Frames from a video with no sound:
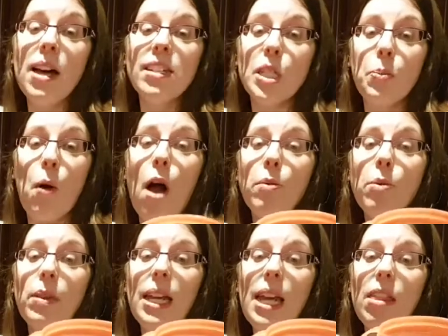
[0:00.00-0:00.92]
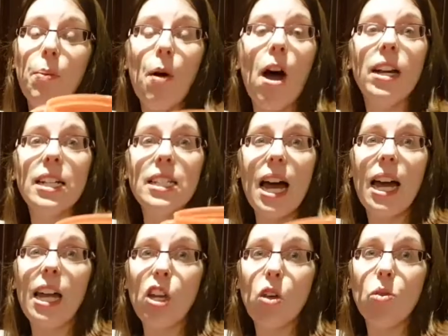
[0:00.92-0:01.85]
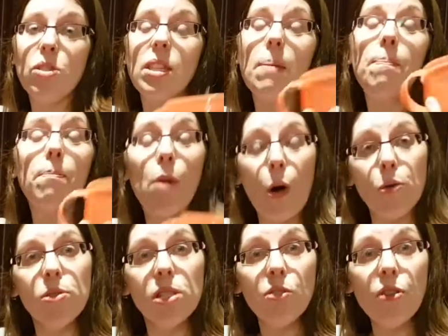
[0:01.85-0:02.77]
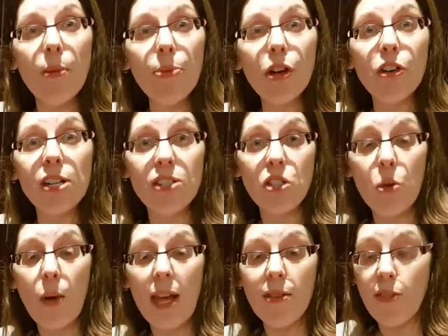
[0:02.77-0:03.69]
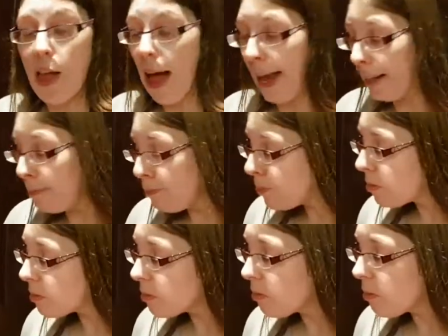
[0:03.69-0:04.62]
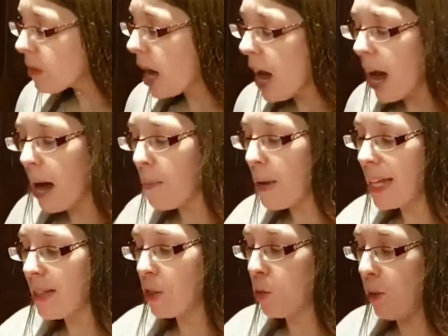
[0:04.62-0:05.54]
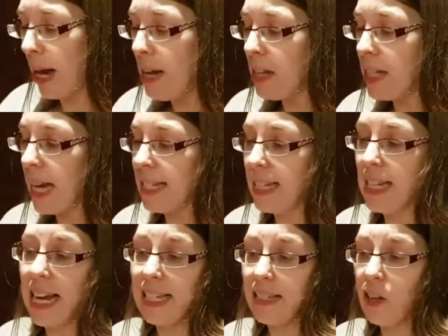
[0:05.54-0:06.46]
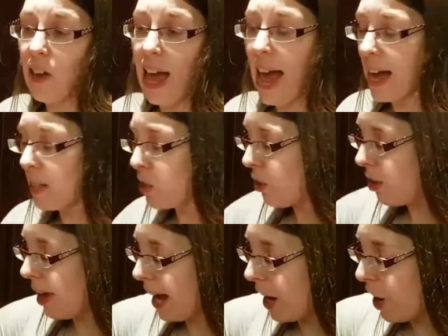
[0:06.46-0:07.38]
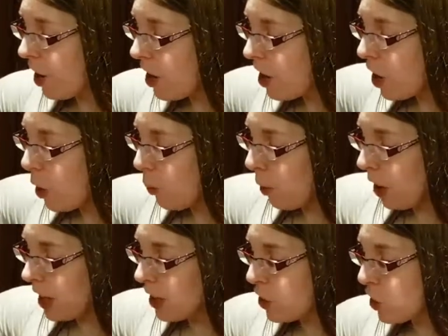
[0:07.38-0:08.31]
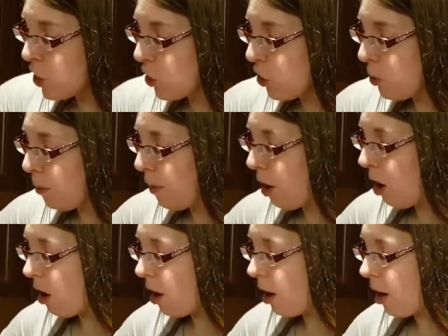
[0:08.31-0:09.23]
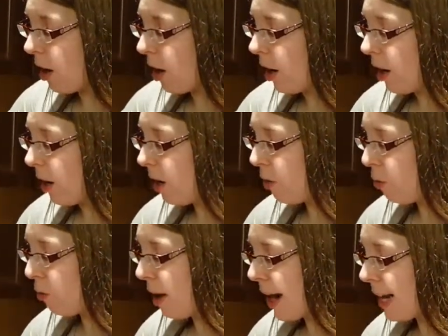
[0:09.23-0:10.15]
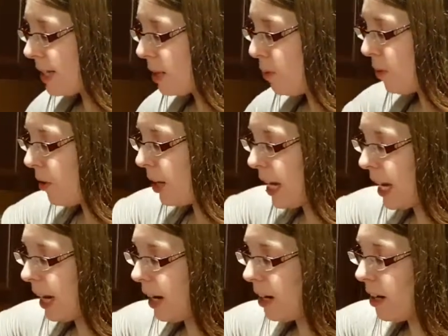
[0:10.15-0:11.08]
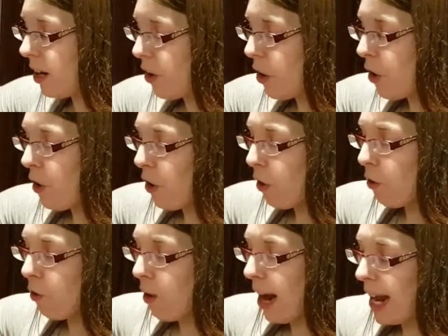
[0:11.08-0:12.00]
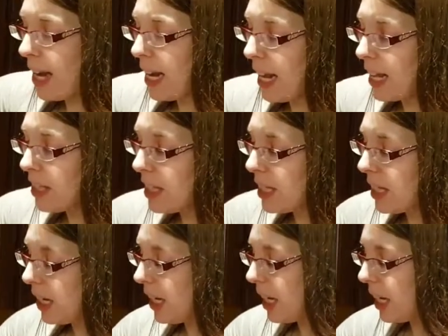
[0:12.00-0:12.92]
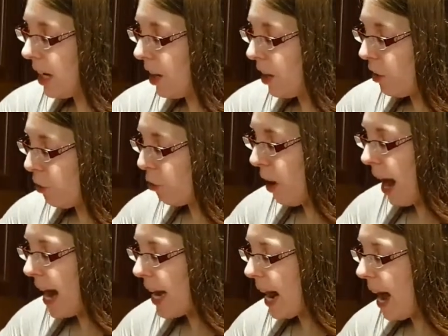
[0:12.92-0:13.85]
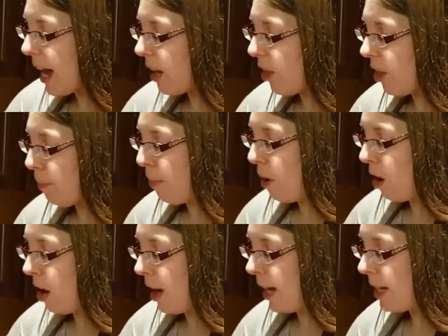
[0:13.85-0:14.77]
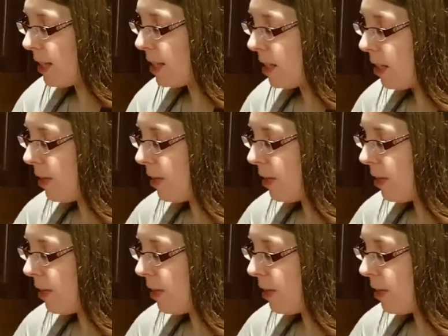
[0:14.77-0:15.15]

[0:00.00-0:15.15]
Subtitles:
mugs is probably the product I use the most from the Crystal Wave line. It's great. It has a nice little handle there. We're going to scoop our rice pudding right into here, right out of the pot.